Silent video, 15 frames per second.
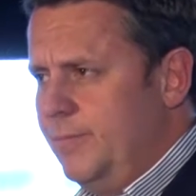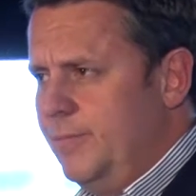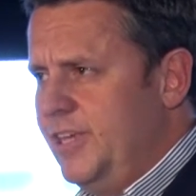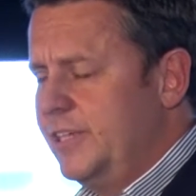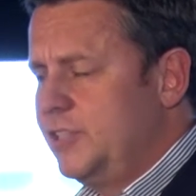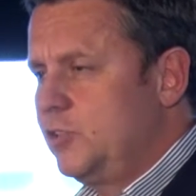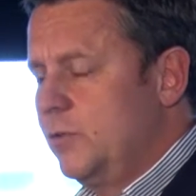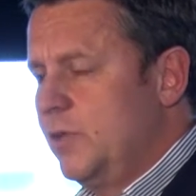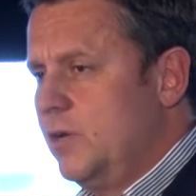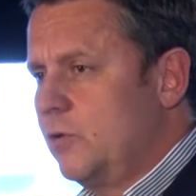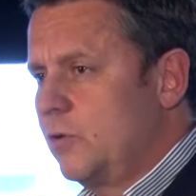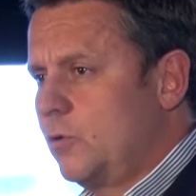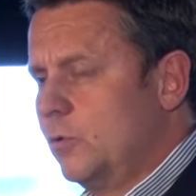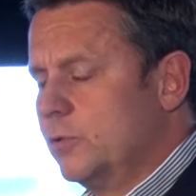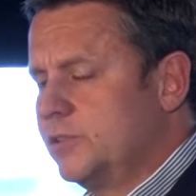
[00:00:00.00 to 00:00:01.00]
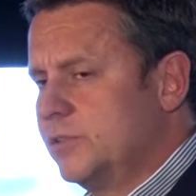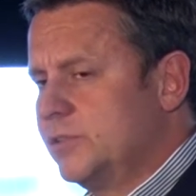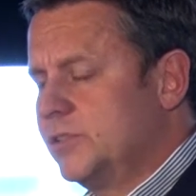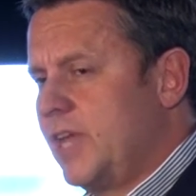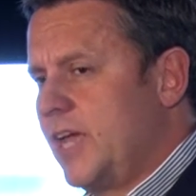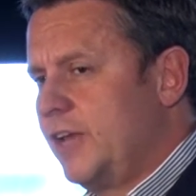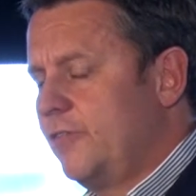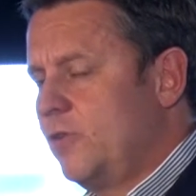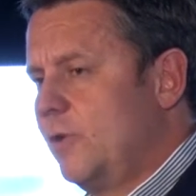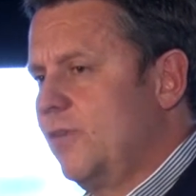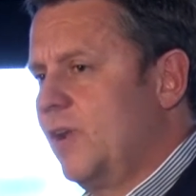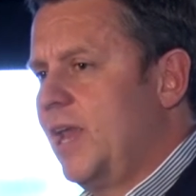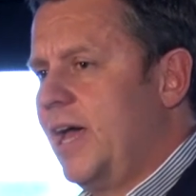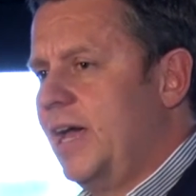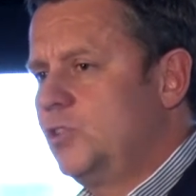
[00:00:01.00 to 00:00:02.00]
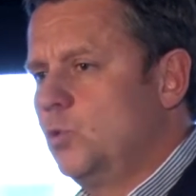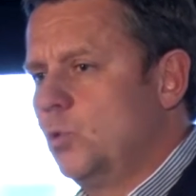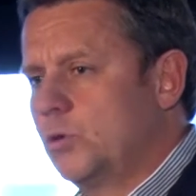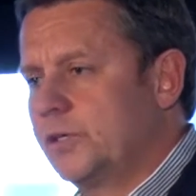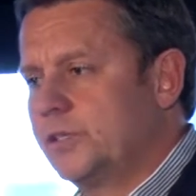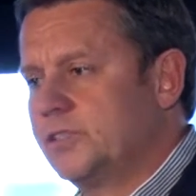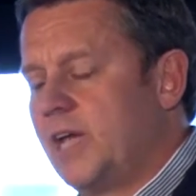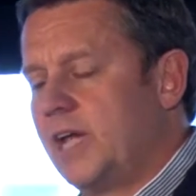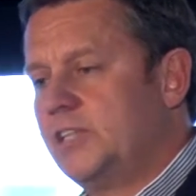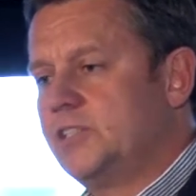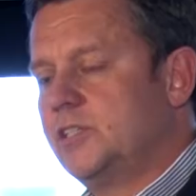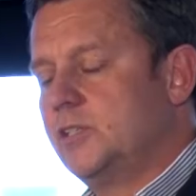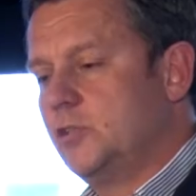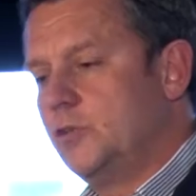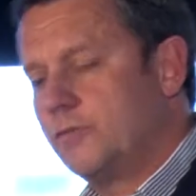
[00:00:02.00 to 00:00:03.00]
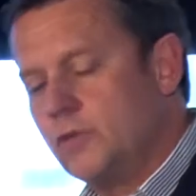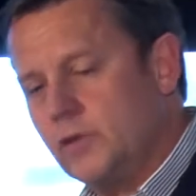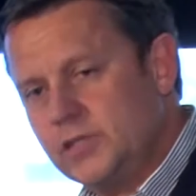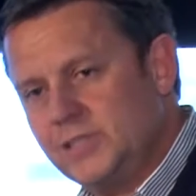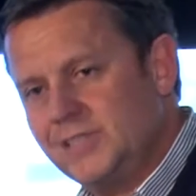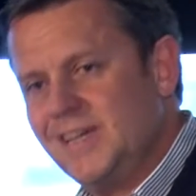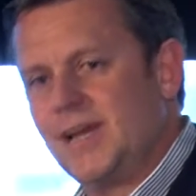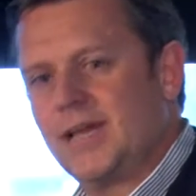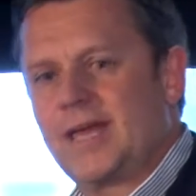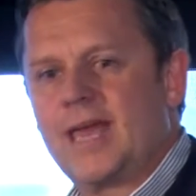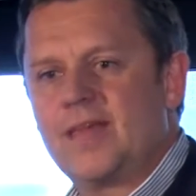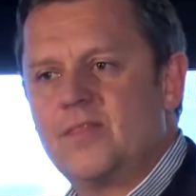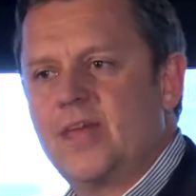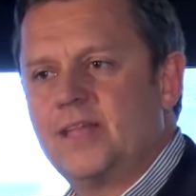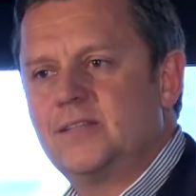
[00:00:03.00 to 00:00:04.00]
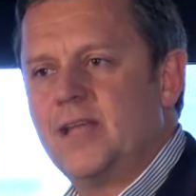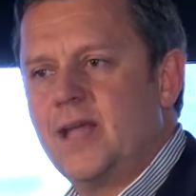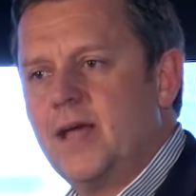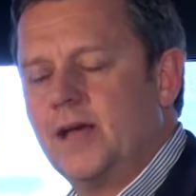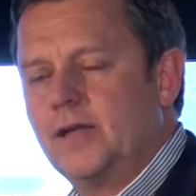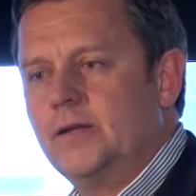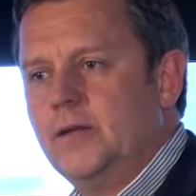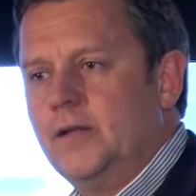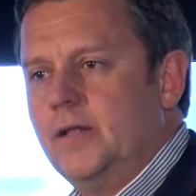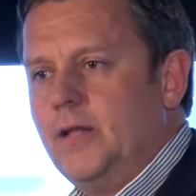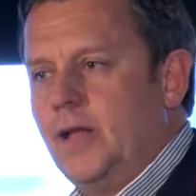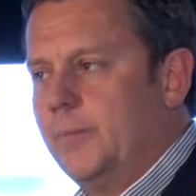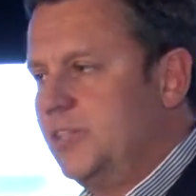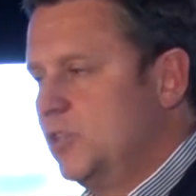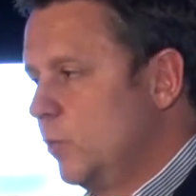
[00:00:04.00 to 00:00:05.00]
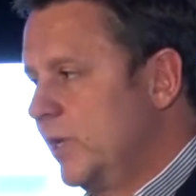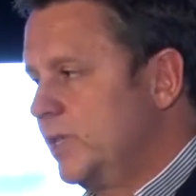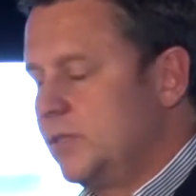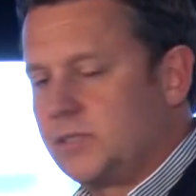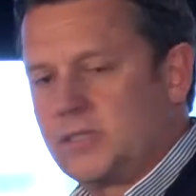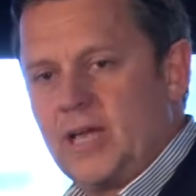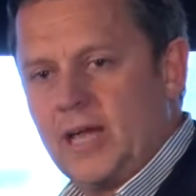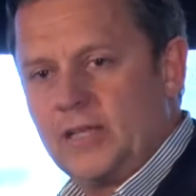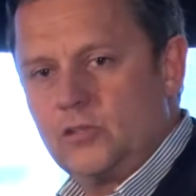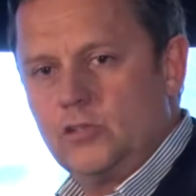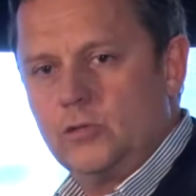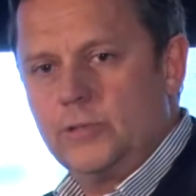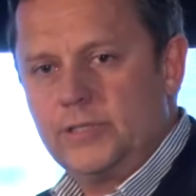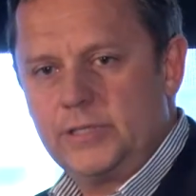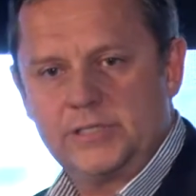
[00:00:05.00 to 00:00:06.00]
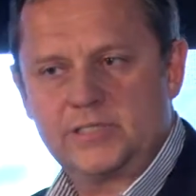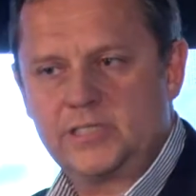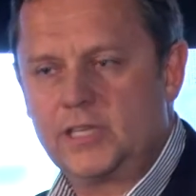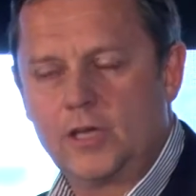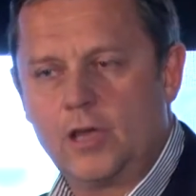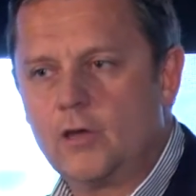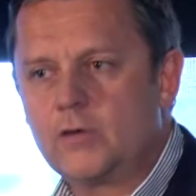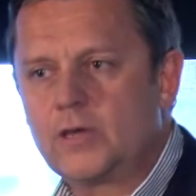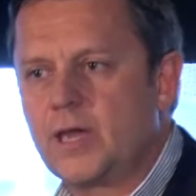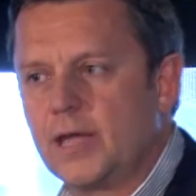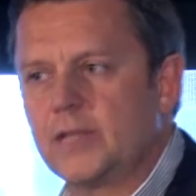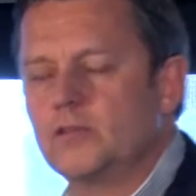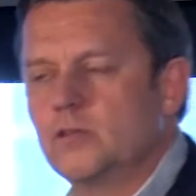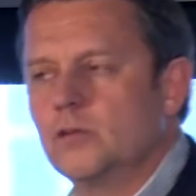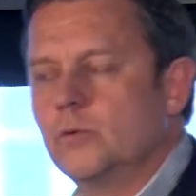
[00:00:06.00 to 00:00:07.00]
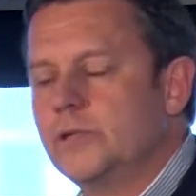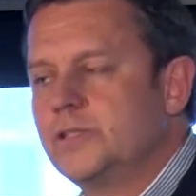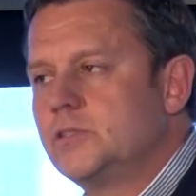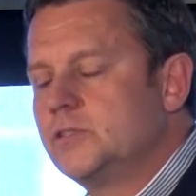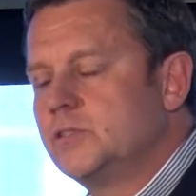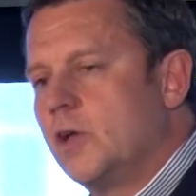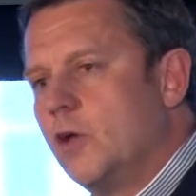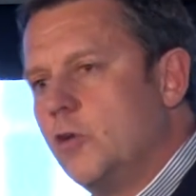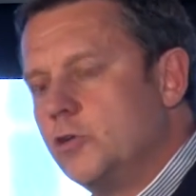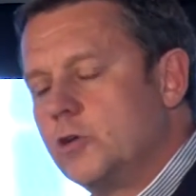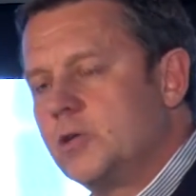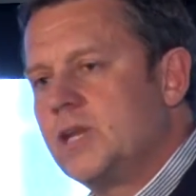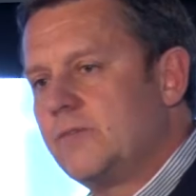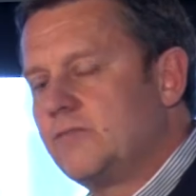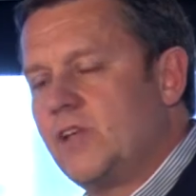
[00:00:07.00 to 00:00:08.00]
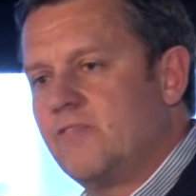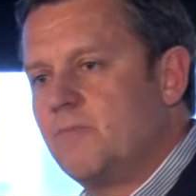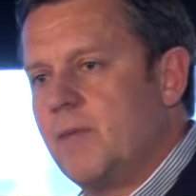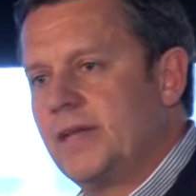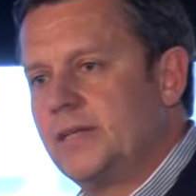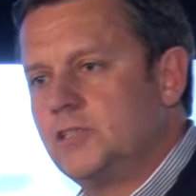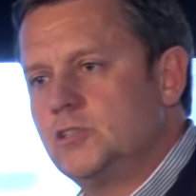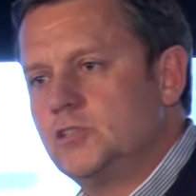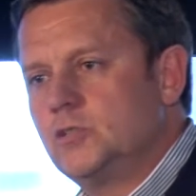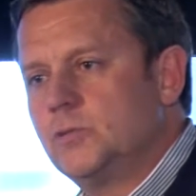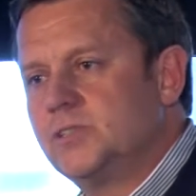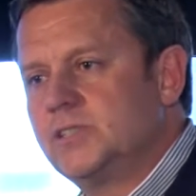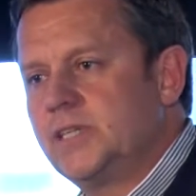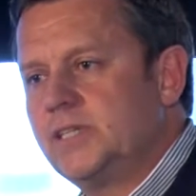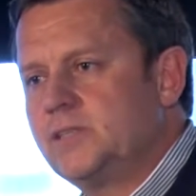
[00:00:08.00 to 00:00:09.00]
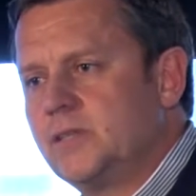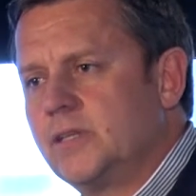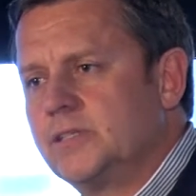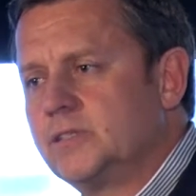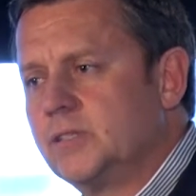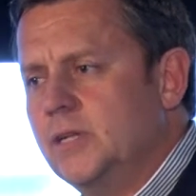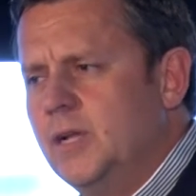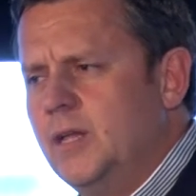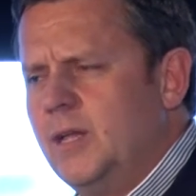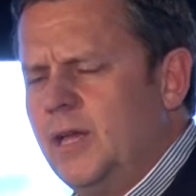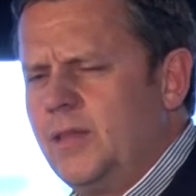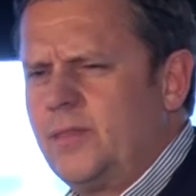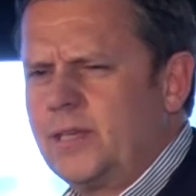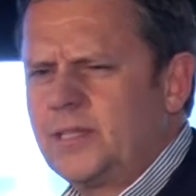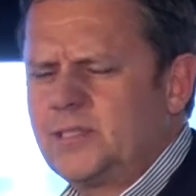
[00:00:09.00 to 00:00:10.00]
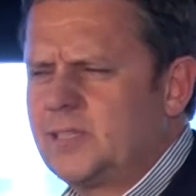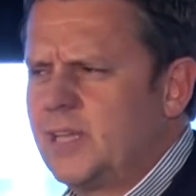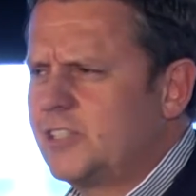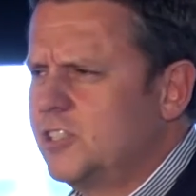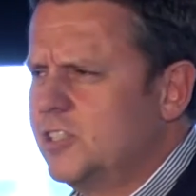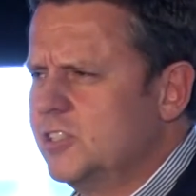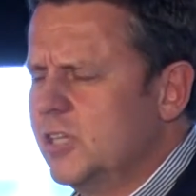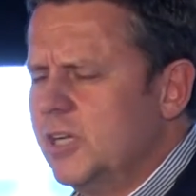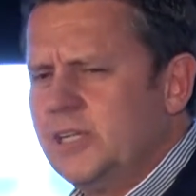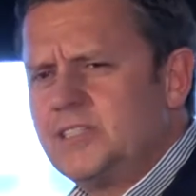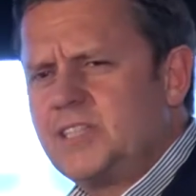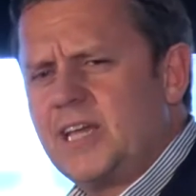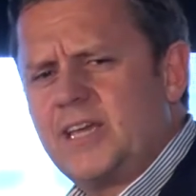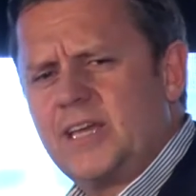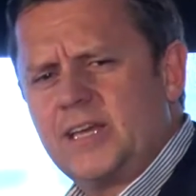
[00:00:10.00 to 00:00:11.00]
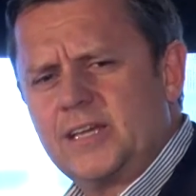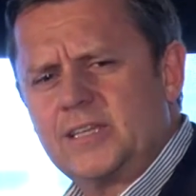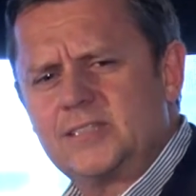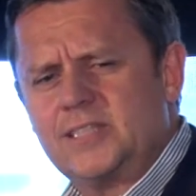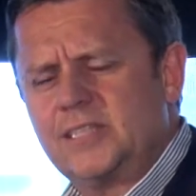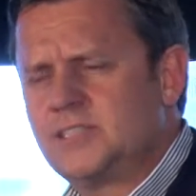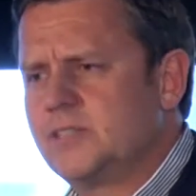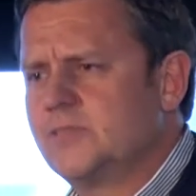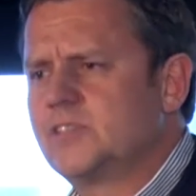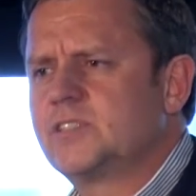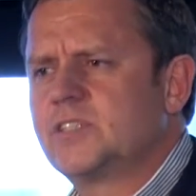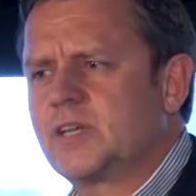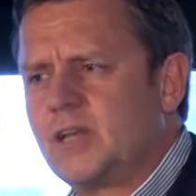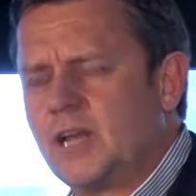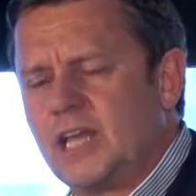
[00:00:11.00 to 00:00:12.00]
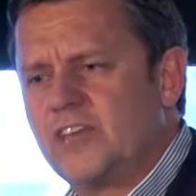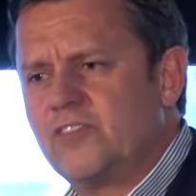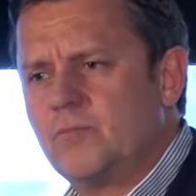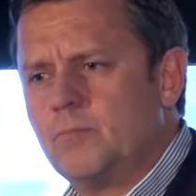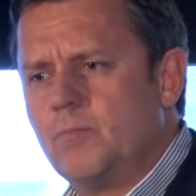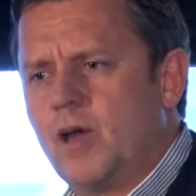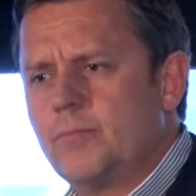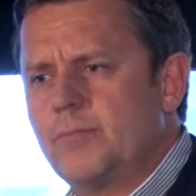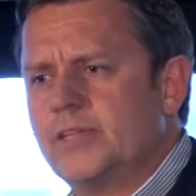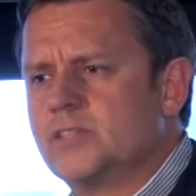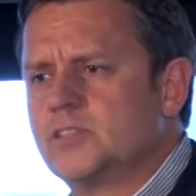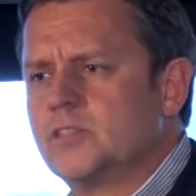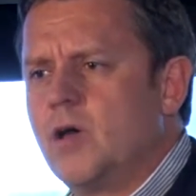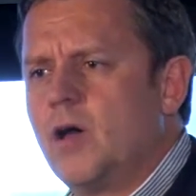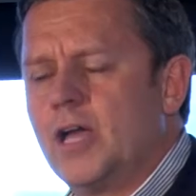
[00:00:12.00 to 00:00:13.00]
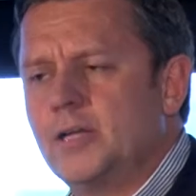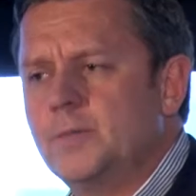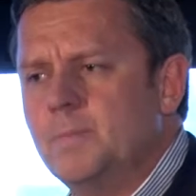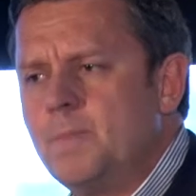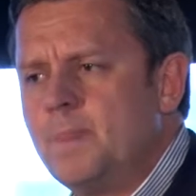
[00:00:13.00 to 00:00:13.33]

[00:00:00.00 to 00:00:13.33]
The issue there, of course, is that if you have a large organisation, you've got to delegate that down. I mean, directors can't do it, your CEO can't do it, so you're going to have managers who assess this. And things such as taking excessive sick leave might be a sign.